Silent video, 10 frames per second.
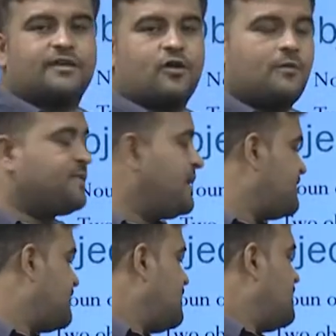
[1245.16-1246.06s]

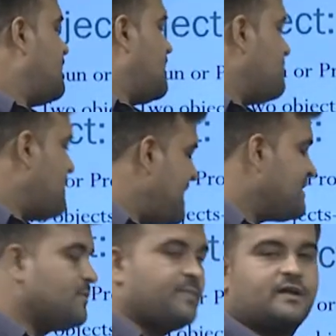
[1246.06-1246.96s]
object, a
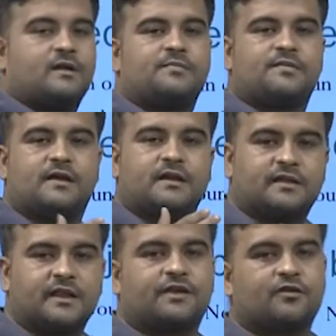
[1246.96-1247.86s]
medal becomes a
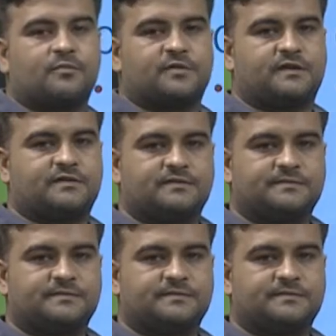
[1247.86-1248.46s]
direct object.